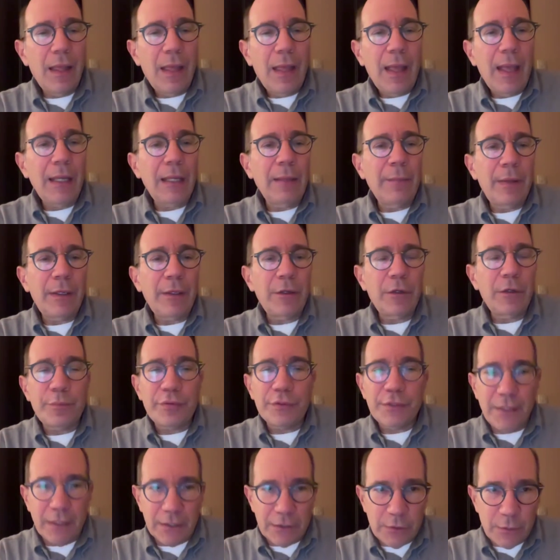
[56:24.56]
Anybody who
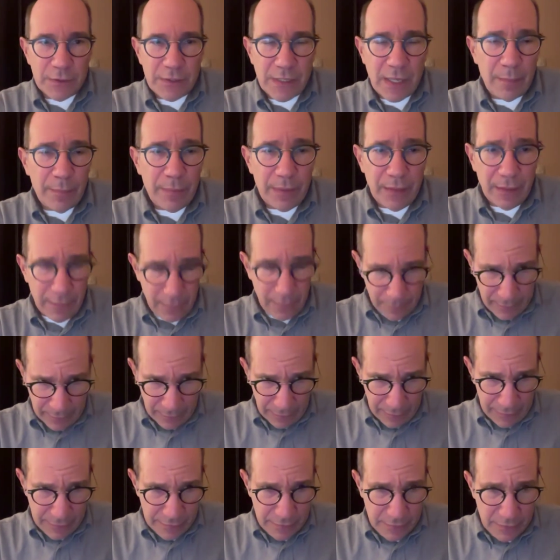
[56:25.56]
predicts what's happening in the
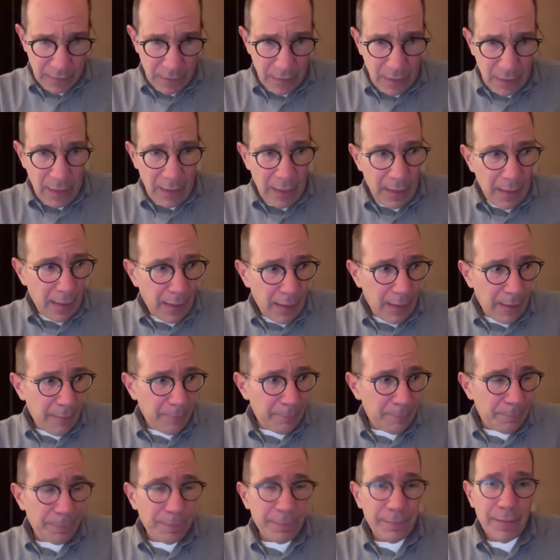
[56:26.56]
Middle East
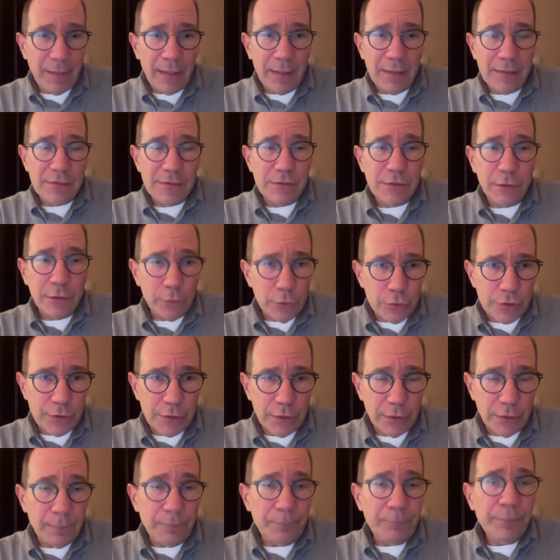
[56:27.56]
is
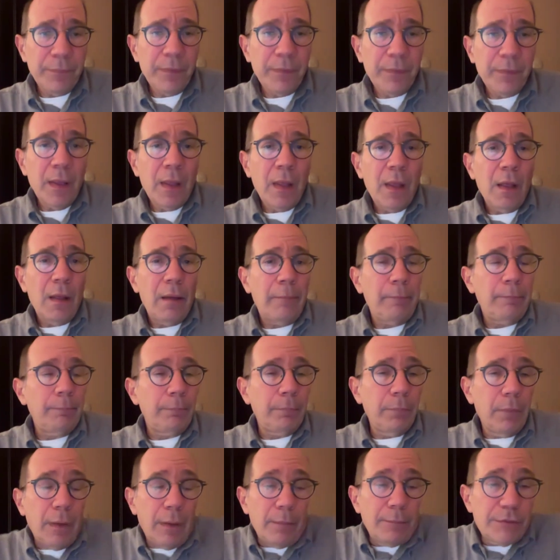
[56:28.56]
delusional.
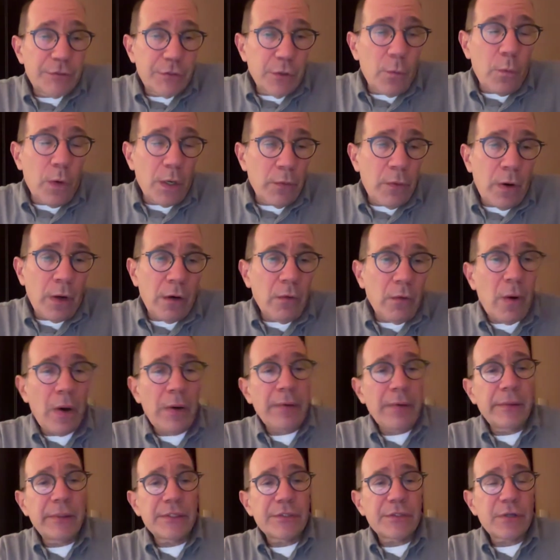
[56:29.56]
So what are our
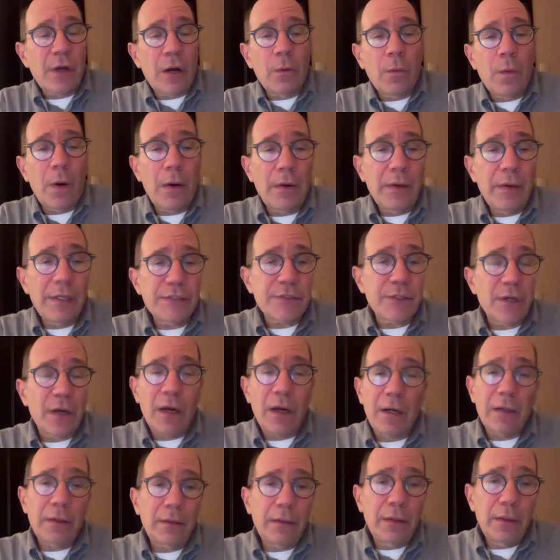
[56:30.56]
worries? Our worries
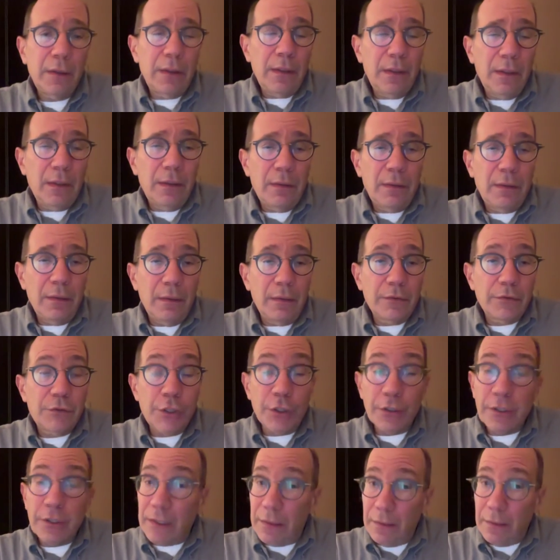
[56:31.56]
are
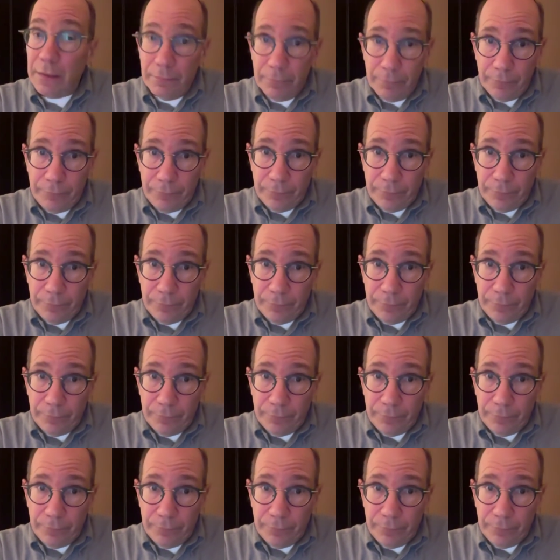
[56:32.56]
Turkey.